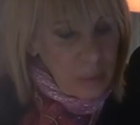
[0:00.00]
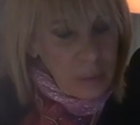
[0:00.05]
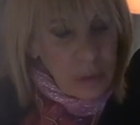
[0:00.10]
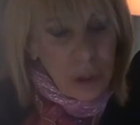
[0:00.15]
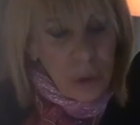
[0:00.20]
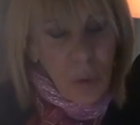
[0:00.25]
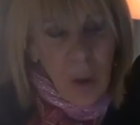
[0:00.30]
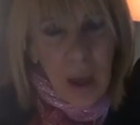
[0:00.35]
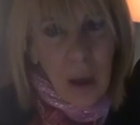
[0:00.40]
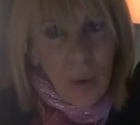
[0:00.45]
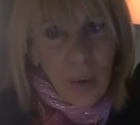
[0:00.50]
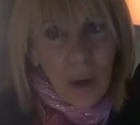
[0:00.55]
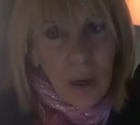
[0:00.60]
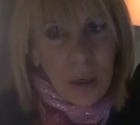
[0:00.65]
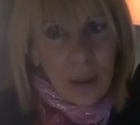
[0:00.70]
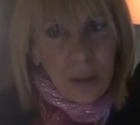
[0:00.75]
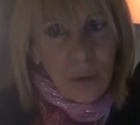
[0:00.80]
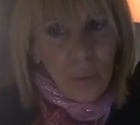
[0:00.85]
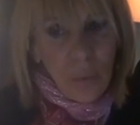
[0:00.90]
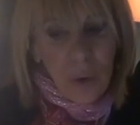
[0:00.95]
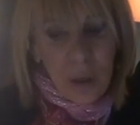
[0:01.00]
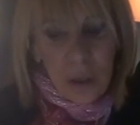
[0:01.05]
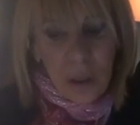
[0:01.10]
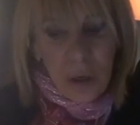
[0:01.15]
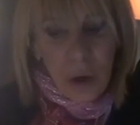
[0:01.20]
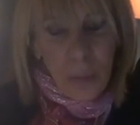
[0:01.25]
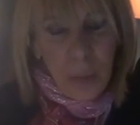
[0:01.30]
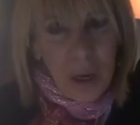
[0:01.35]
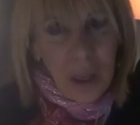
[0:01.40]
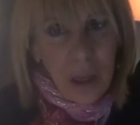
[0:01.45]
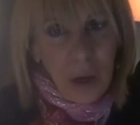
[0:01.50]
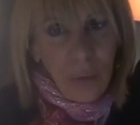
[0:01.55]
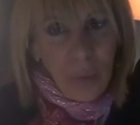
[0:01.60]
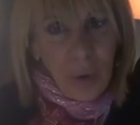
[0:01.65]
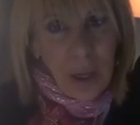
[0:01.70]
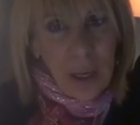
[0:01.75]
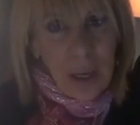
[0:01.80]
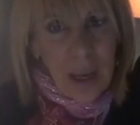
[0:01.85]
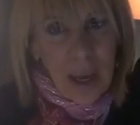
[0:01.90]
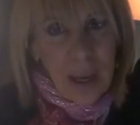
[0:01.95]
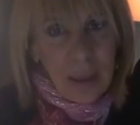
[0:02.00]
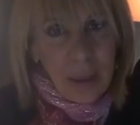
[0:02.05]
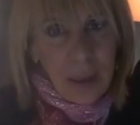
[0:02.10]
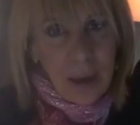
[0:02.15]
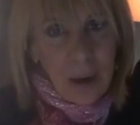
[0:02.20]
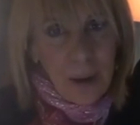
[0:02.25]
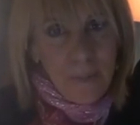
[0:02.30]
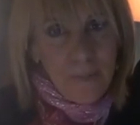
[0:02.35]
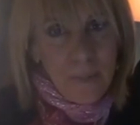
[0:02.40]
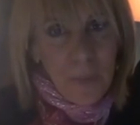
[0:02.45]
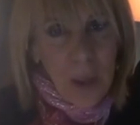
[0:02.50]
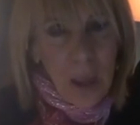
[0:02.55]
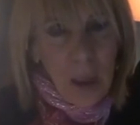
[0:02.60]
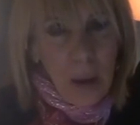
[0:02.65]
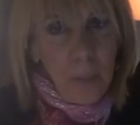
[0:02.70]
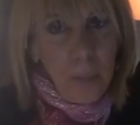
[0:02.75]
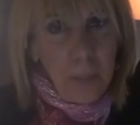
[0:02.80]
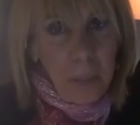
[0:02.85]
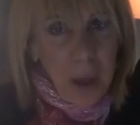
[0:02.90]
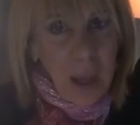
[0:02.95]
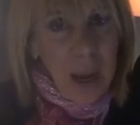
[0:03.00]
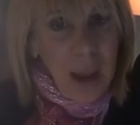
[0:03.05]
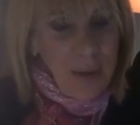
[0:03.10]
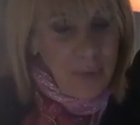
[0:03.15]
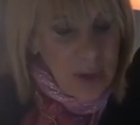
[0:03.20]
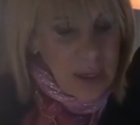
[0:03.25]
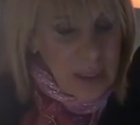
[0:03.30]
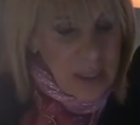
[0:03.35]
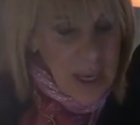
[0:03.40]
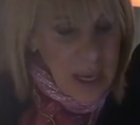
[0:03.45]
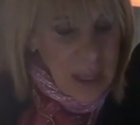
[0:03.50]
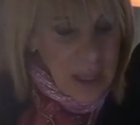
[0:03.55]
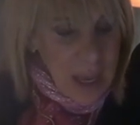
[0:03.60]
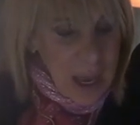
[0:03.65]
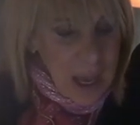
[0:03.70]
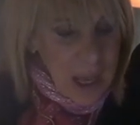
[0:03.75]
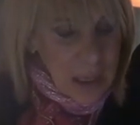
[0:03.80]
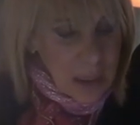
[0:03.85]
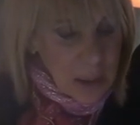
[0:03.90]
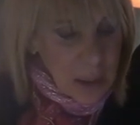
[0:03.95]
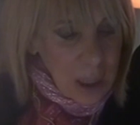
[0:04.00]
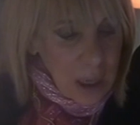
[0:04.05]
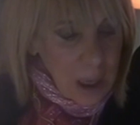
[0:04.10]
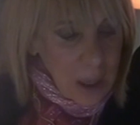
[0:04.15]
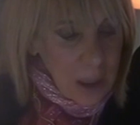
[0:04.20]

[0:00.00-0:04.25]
2 hours with nobody that you really like there. But having said that,